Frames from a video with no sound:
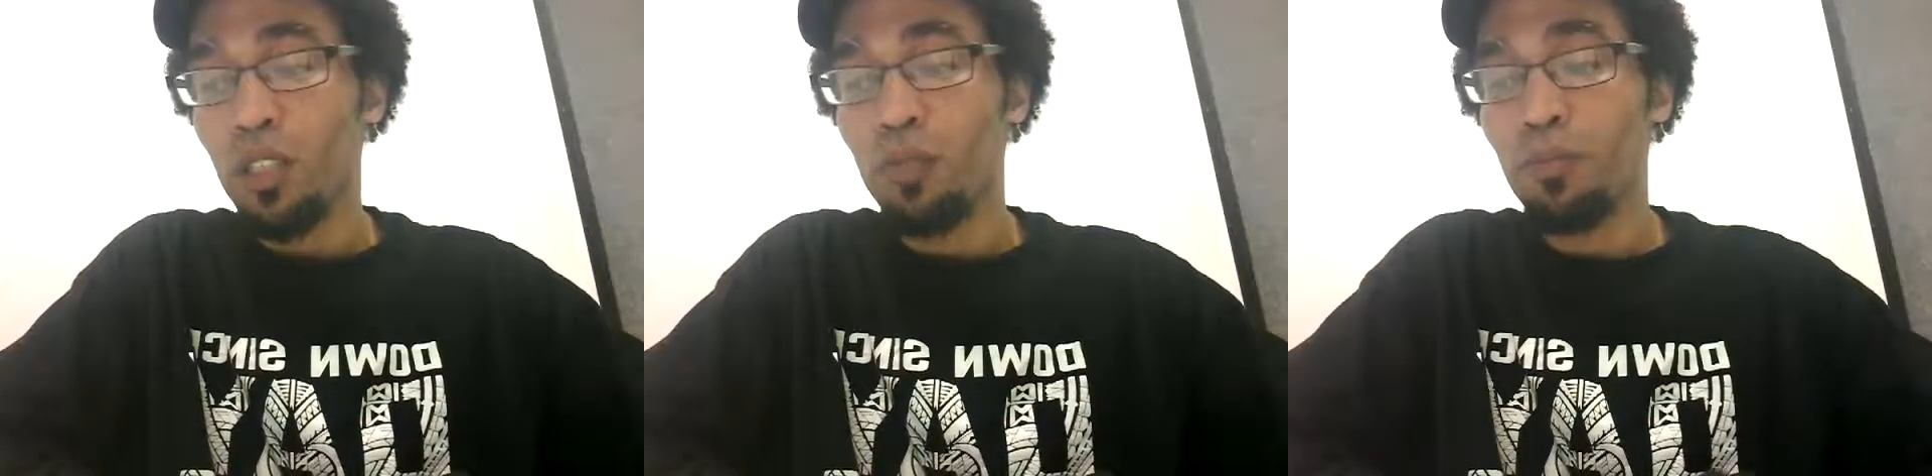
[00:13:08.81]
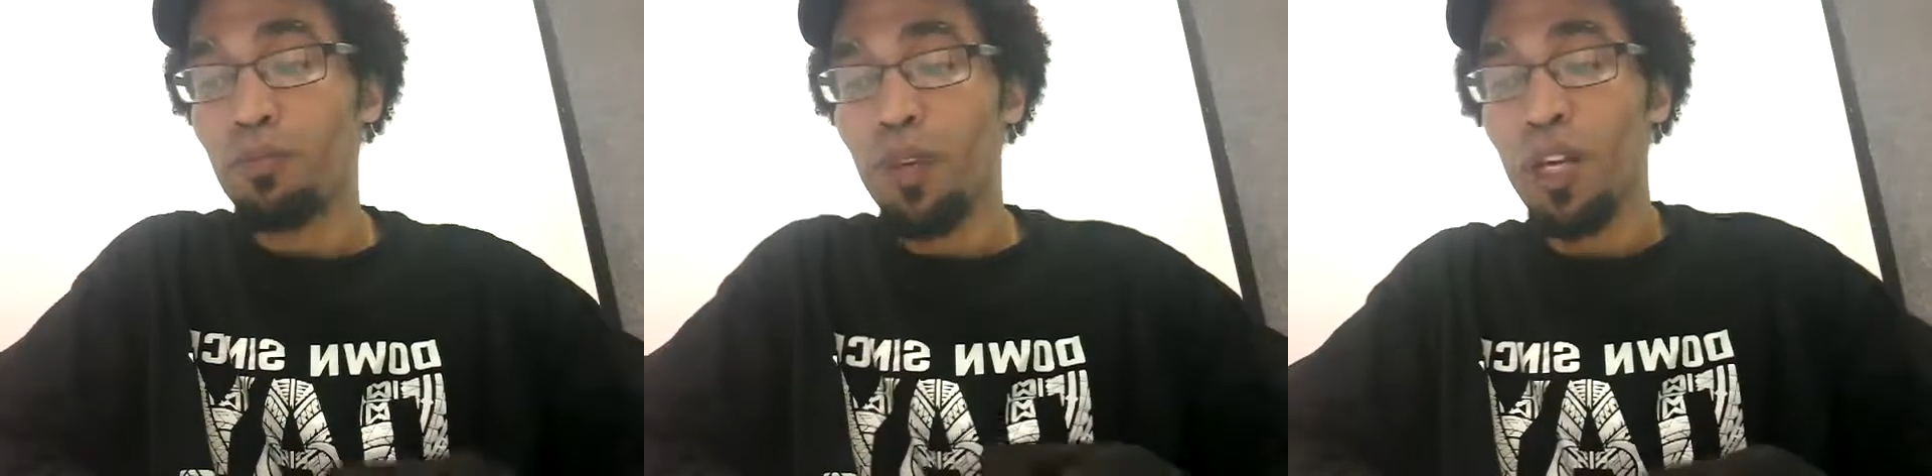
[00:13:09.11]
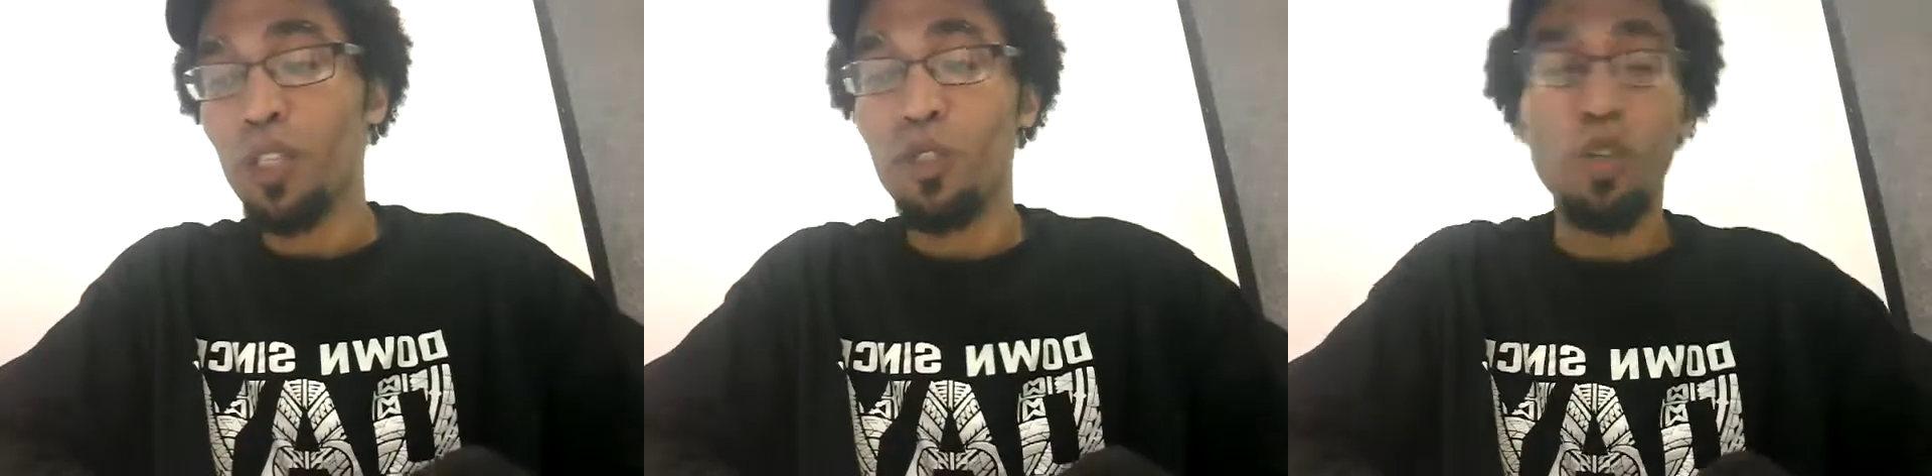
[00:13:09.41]

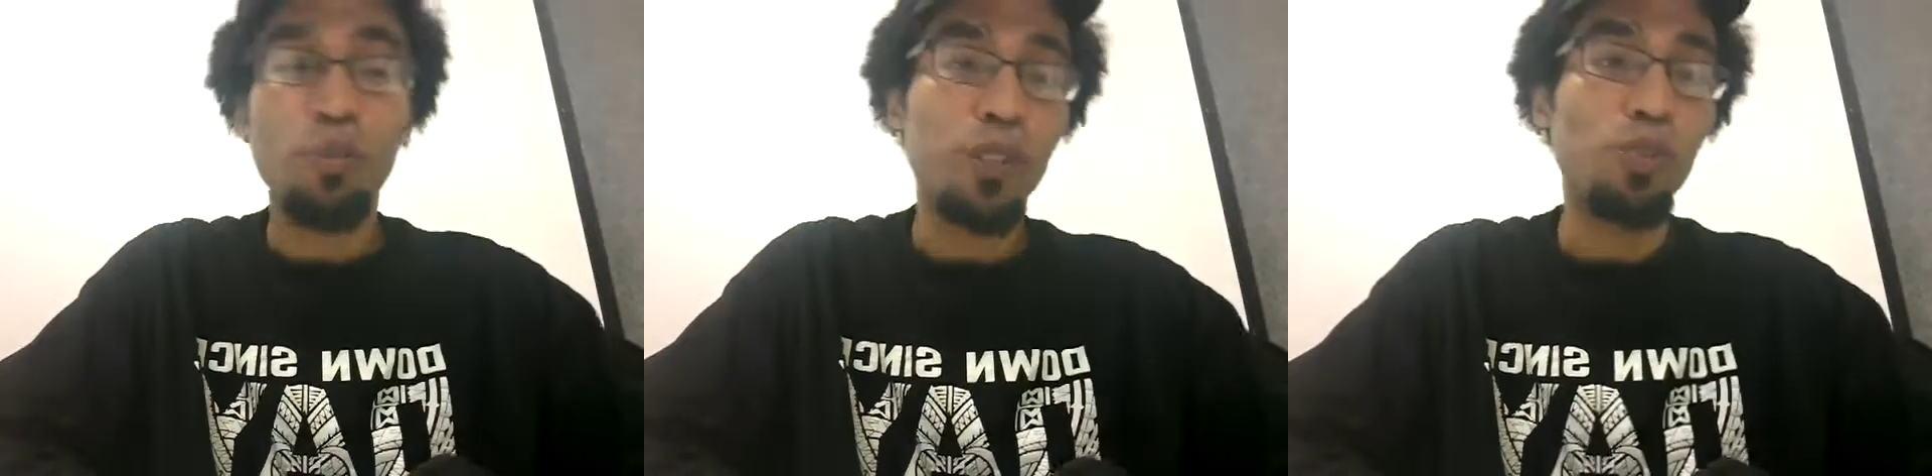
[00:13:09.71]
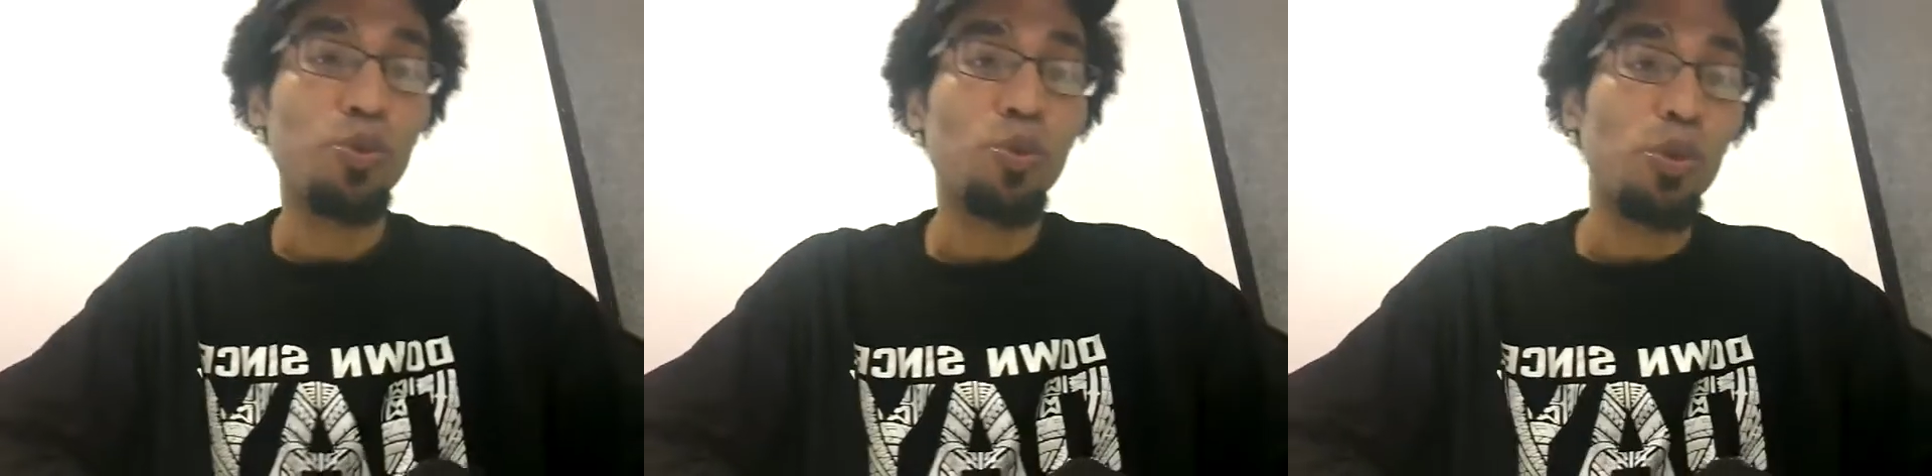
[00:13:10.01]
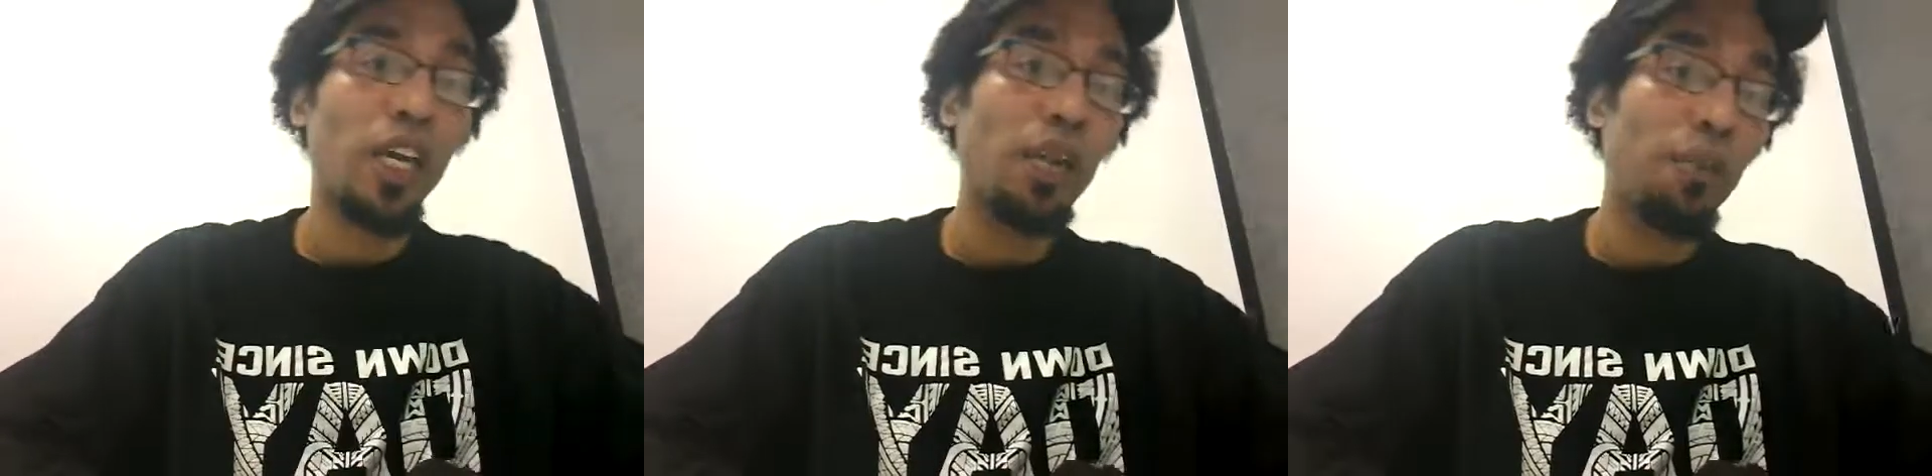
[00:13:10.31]
Baron Corbin, who
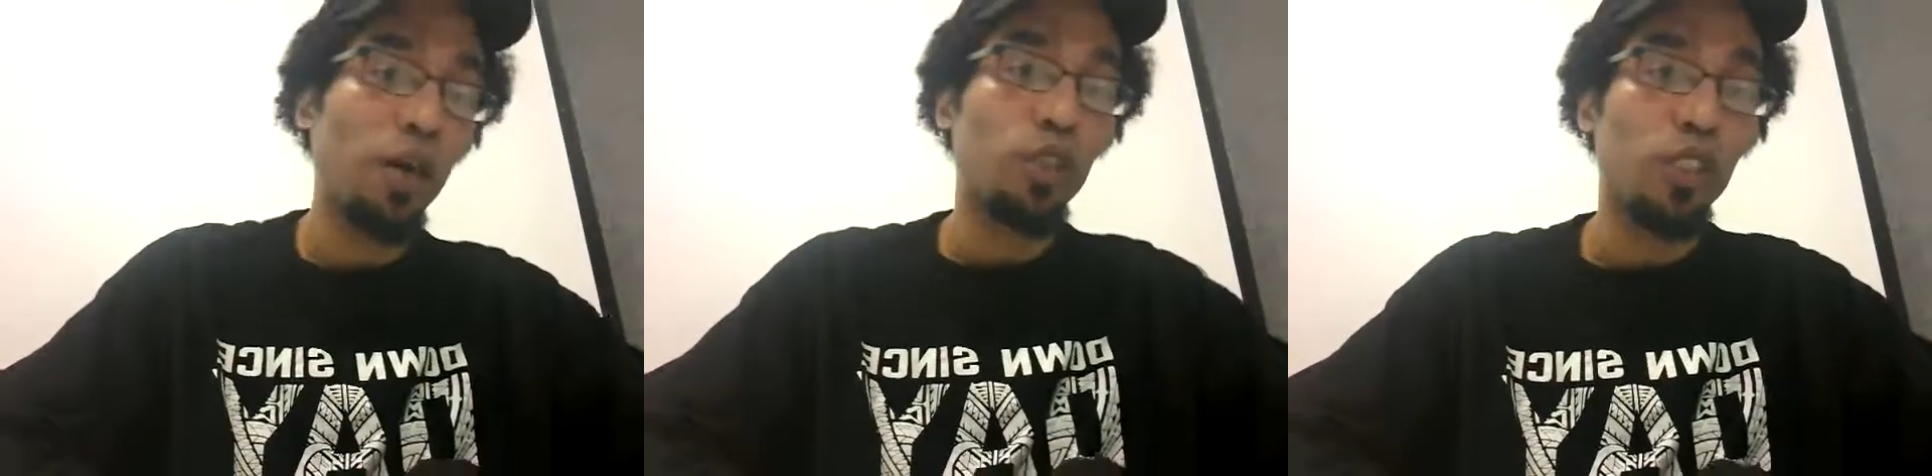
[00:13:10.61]
came out